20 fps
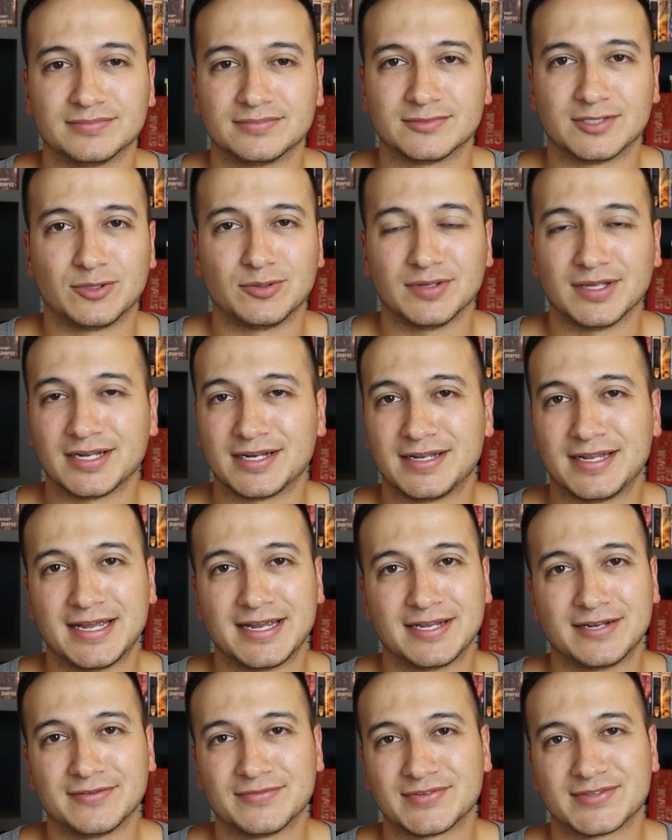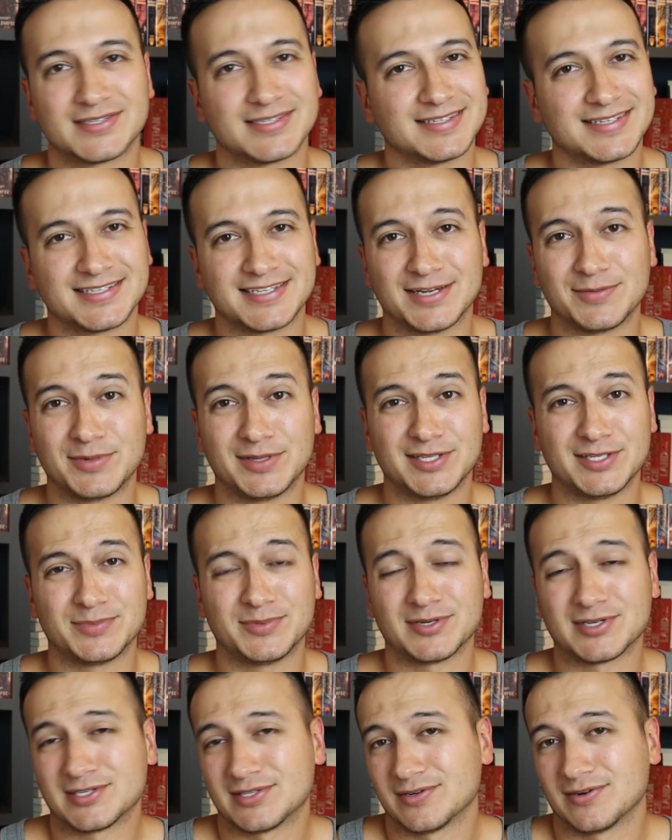a whole lot of negatives to say about these
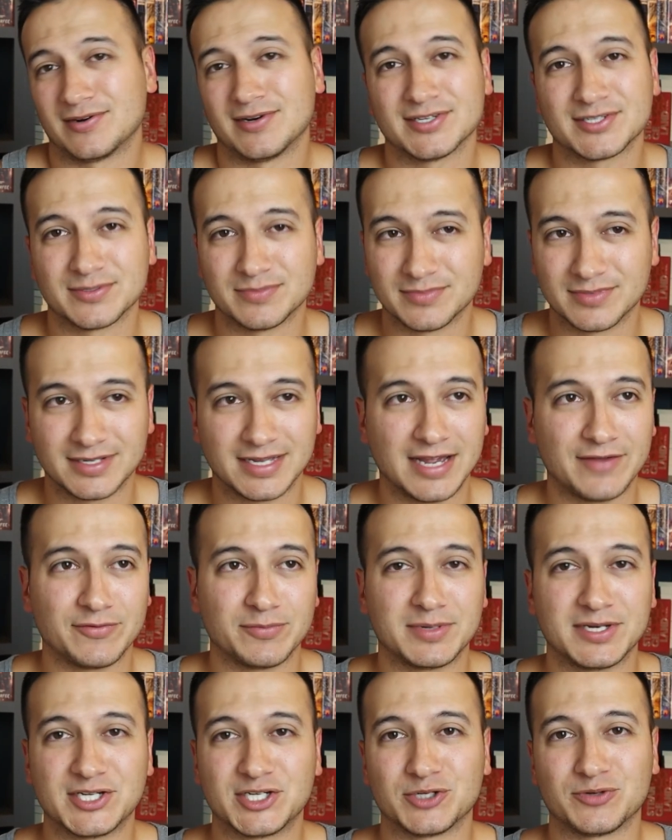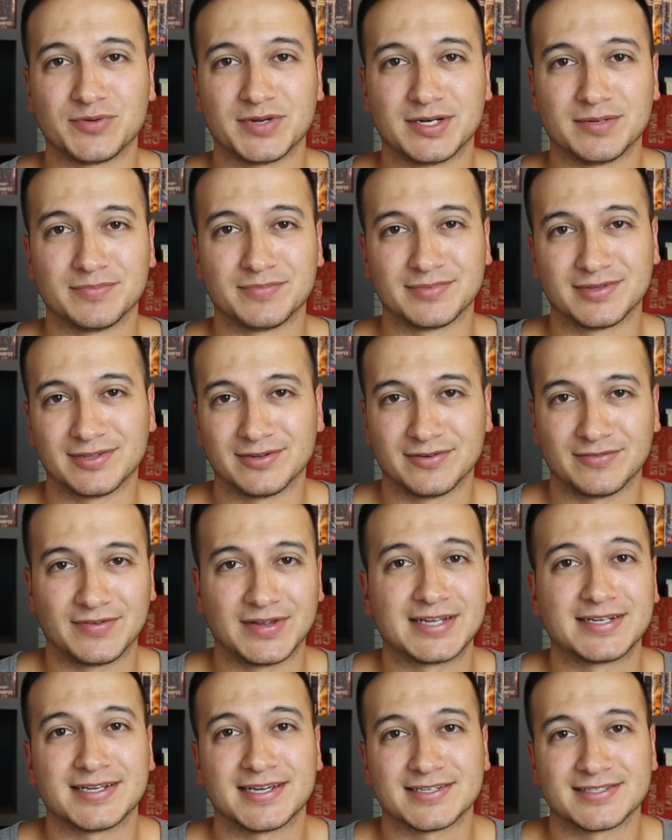books. They're awesome. Everybody should read them. They're
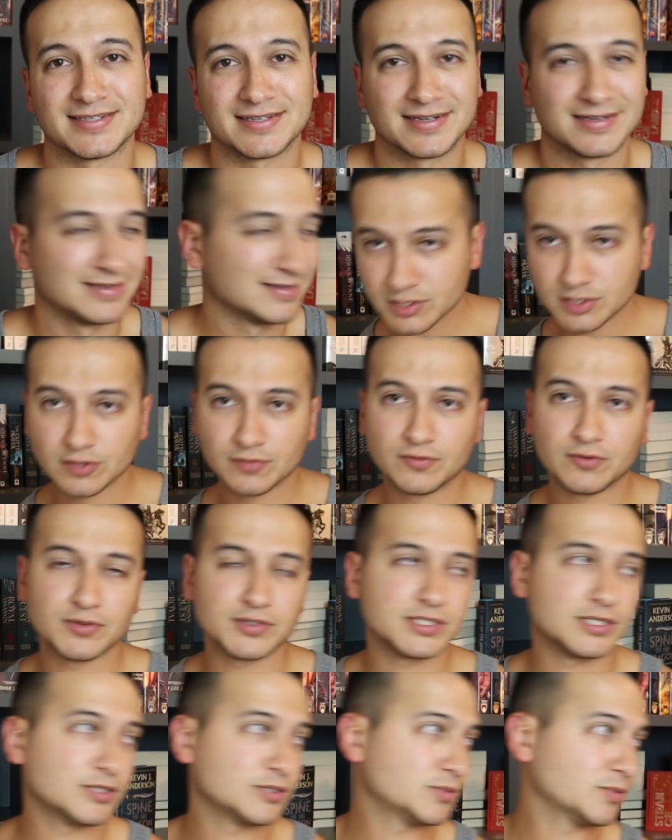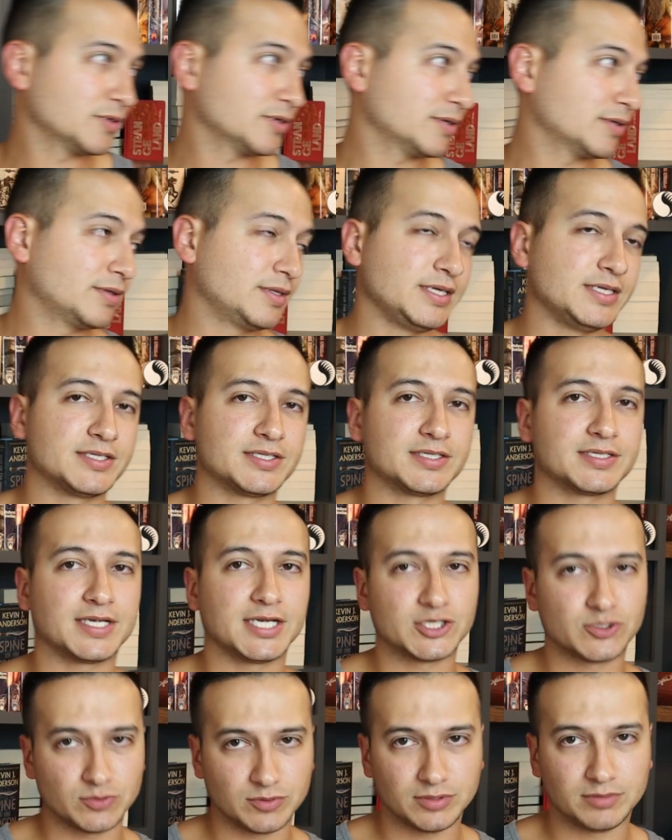fantastic. So of course, those were the
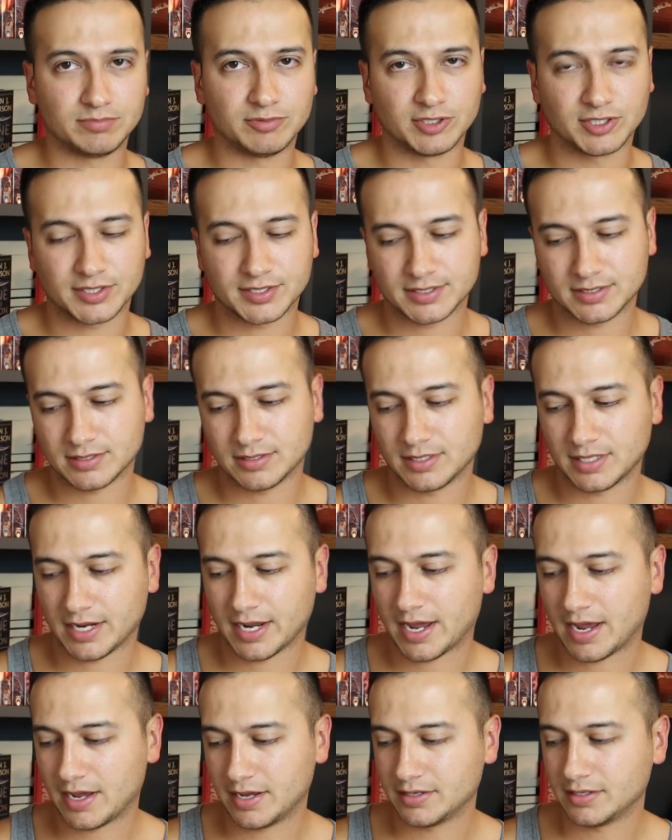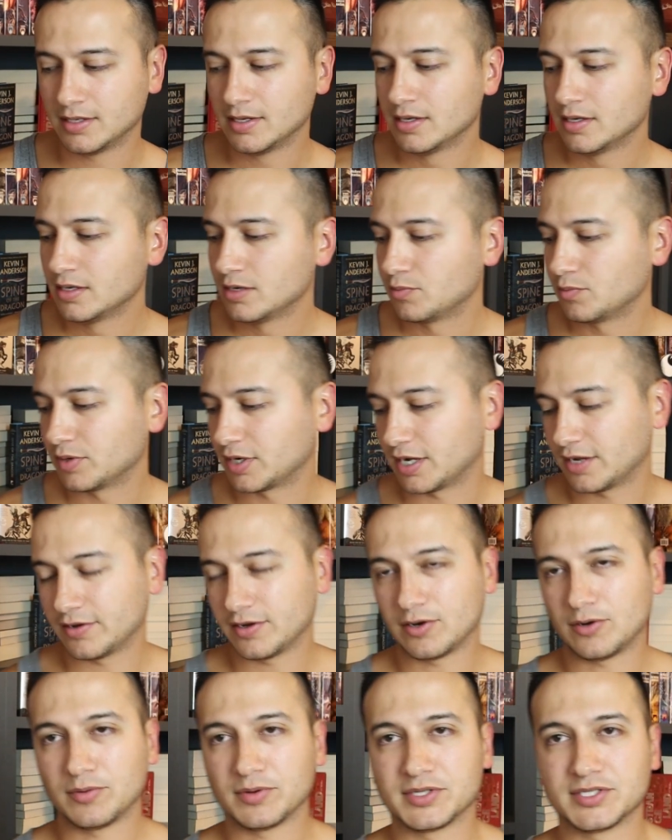scheduled books that I had. What I
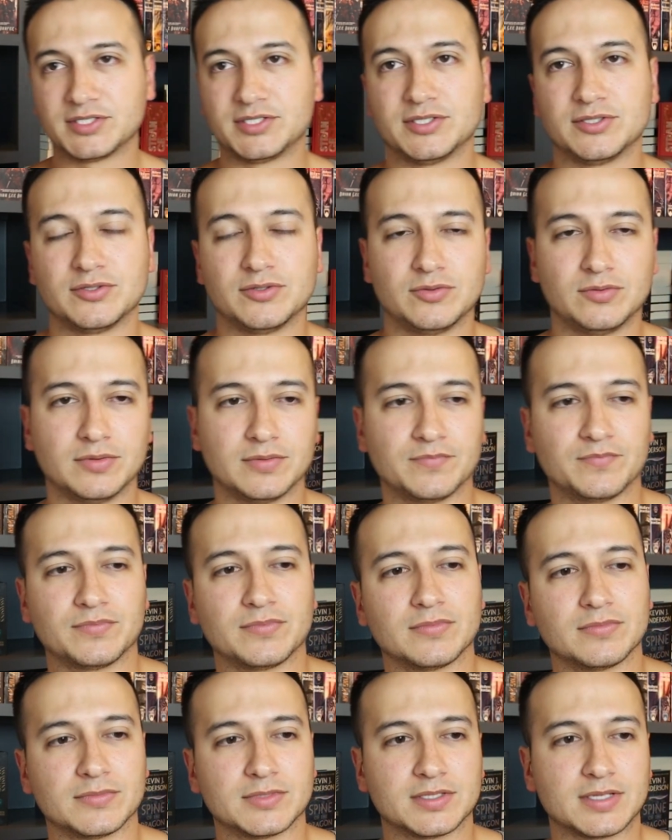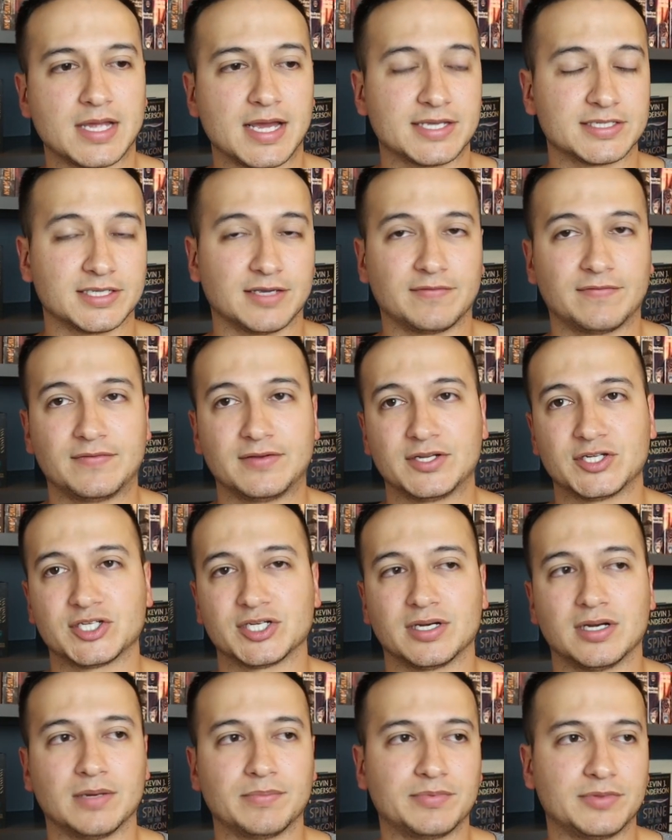always do as I finish
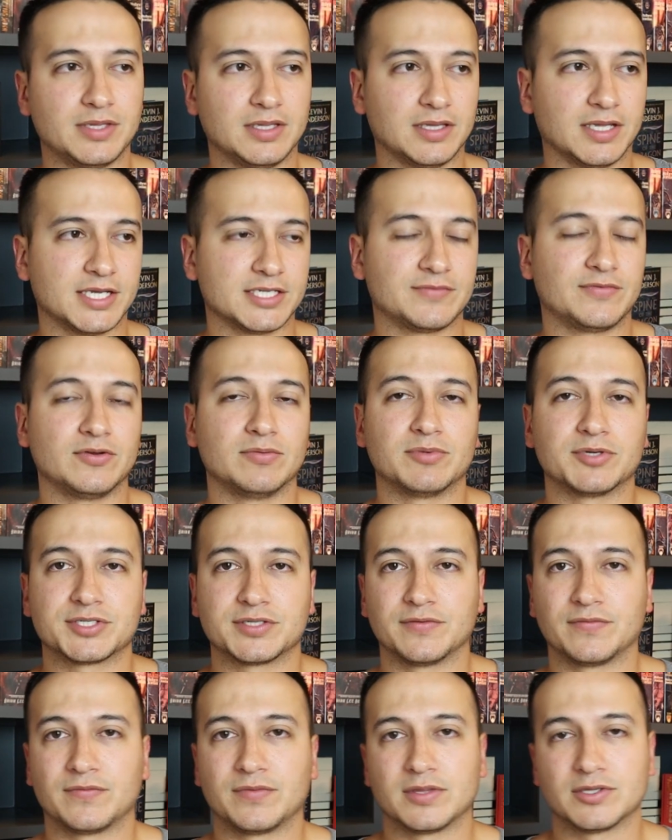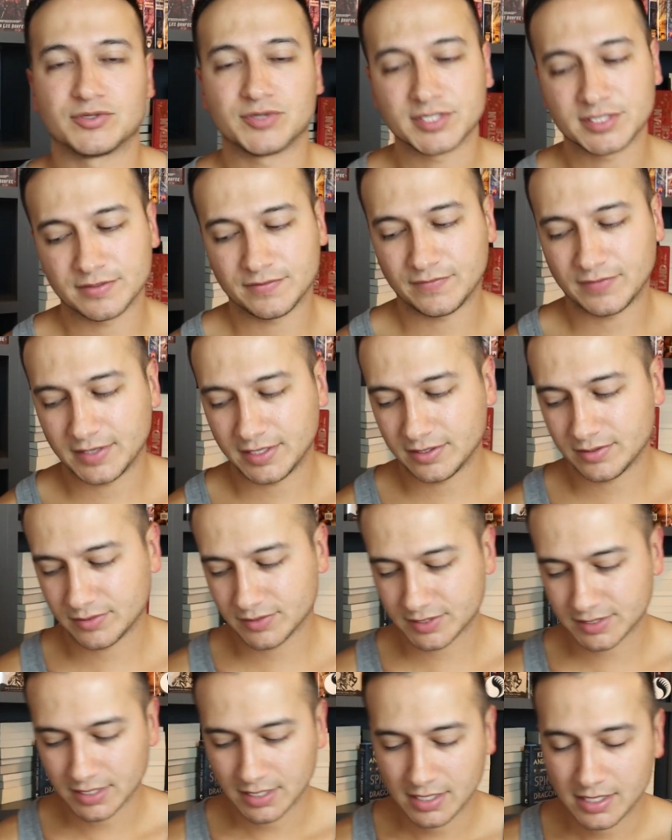up the last few books of the Dresden
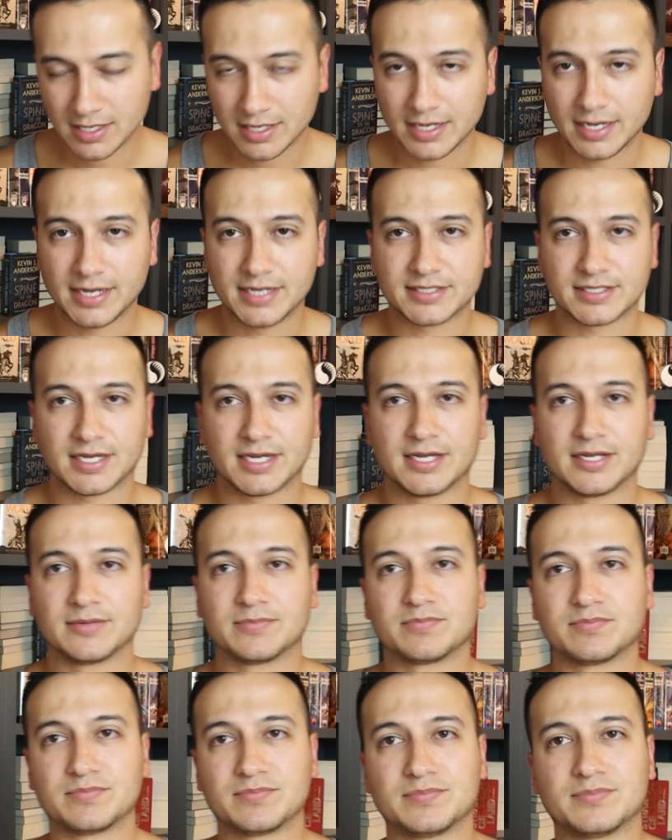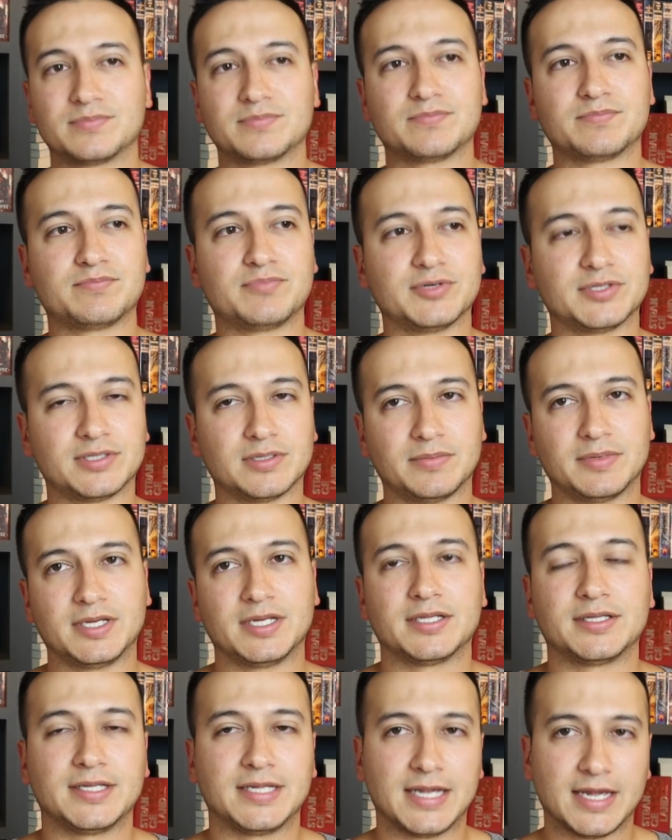Files is I put them in
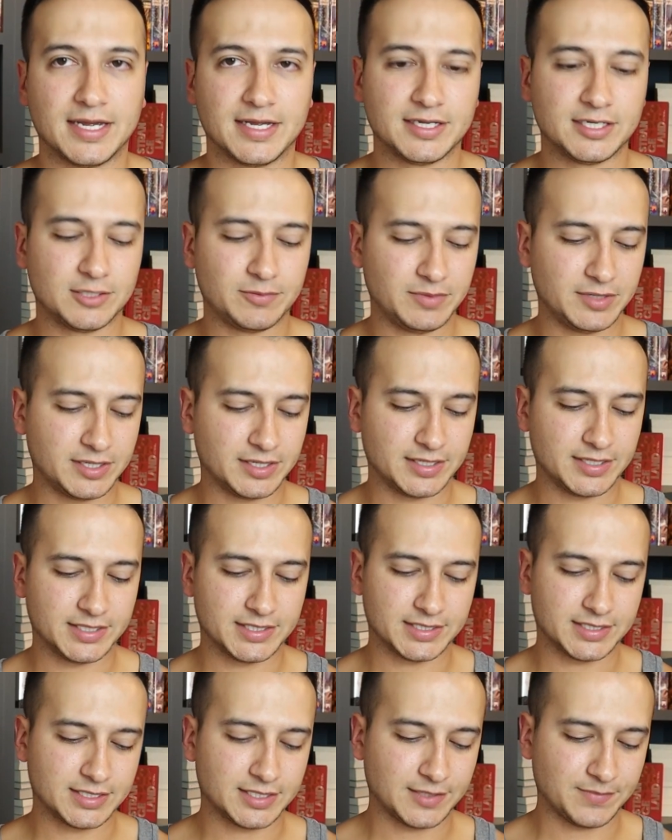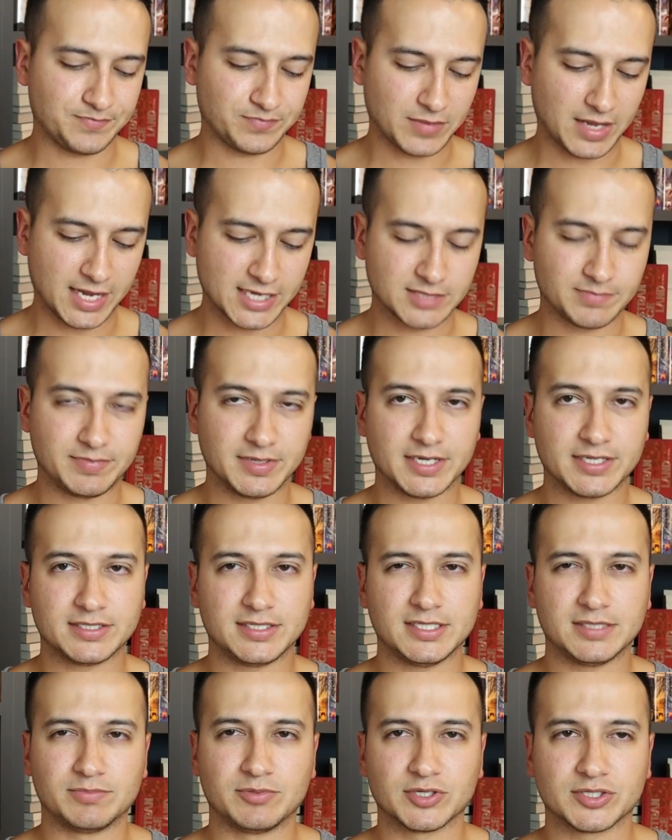at the end, because as big as
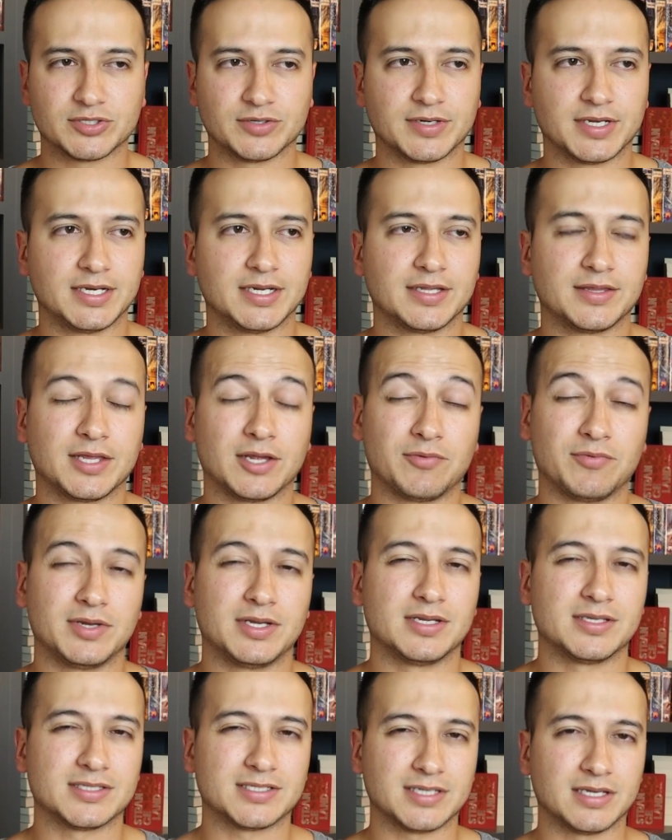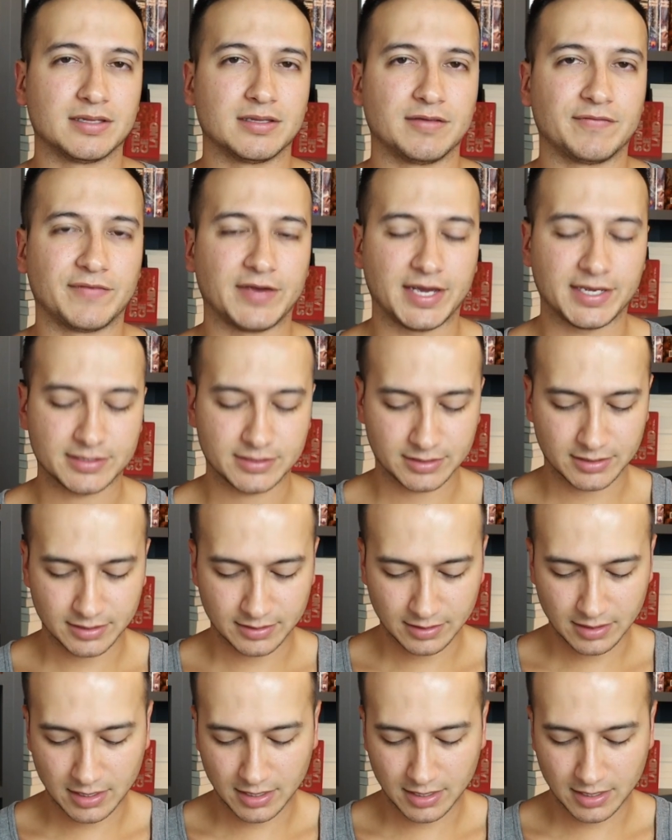these books are getting, they read insanely fast.